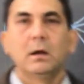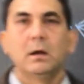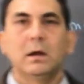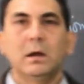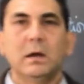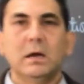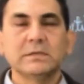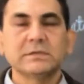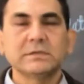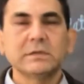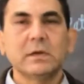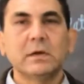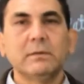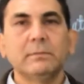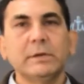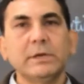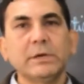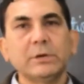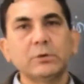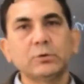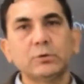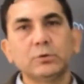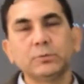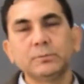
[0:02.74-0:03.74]
Assalamu
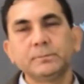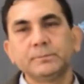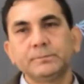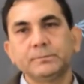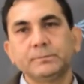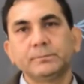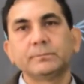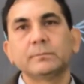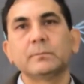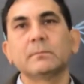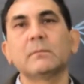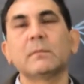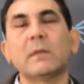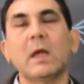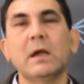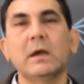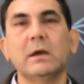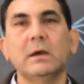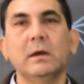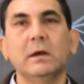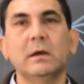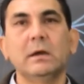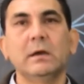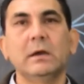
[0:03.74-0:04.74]
alaikum.
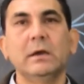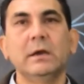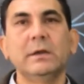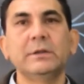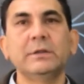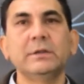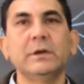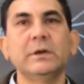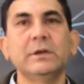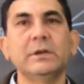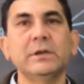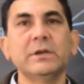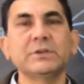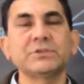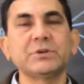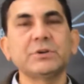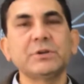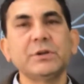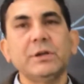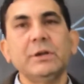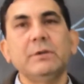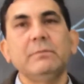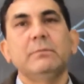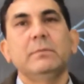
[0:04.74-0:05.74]
And
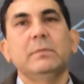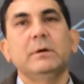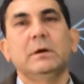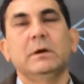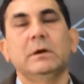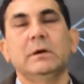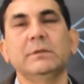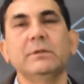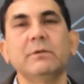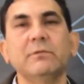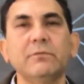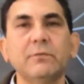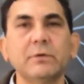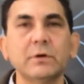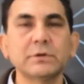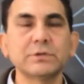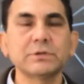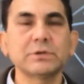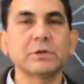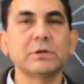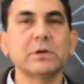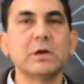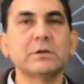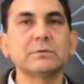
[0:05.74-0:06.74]
yesterday, the first
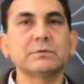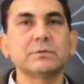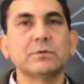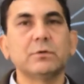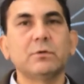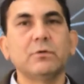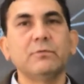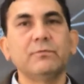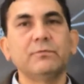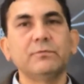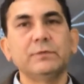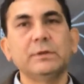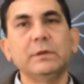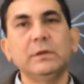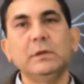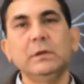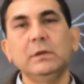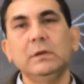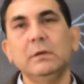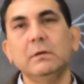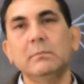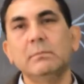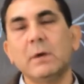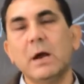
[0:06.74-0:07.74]
class of
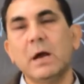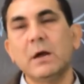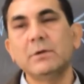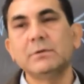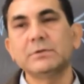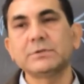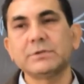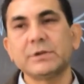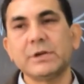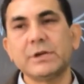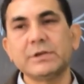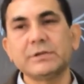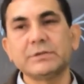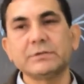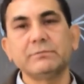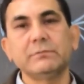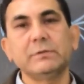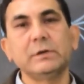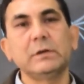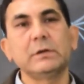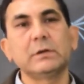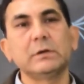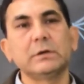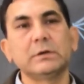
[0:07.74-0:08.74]
the biostatistics,
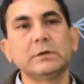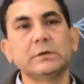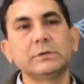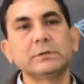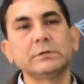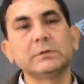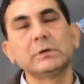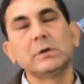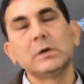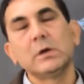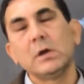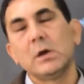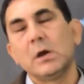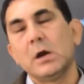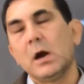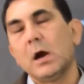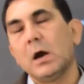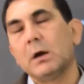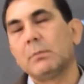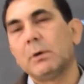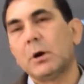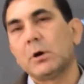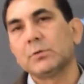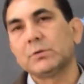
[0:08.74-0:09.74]
we learned
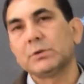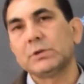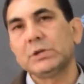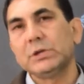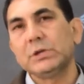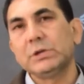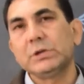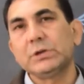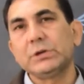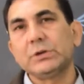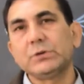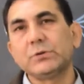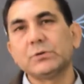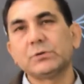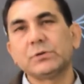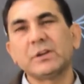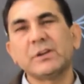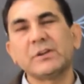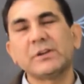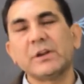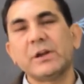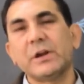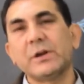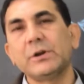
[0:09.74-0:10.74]
about the total
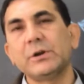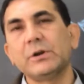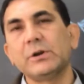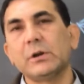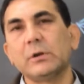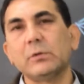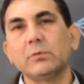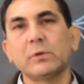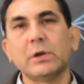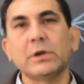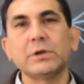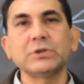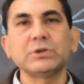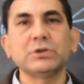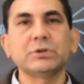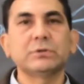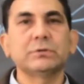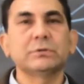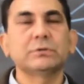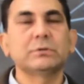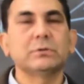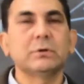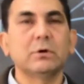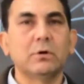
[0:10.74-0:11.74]
credit
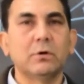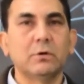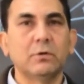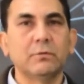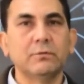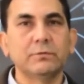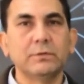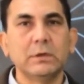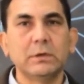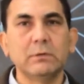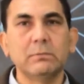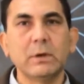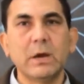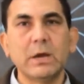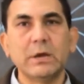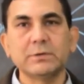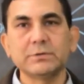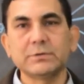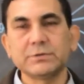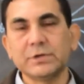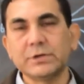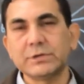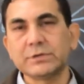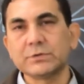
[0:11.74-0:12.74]
allocation of the
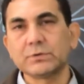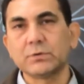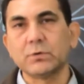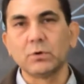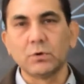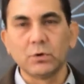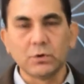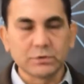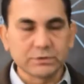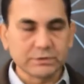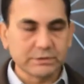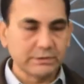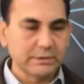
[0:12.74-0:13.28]
biostatistics course,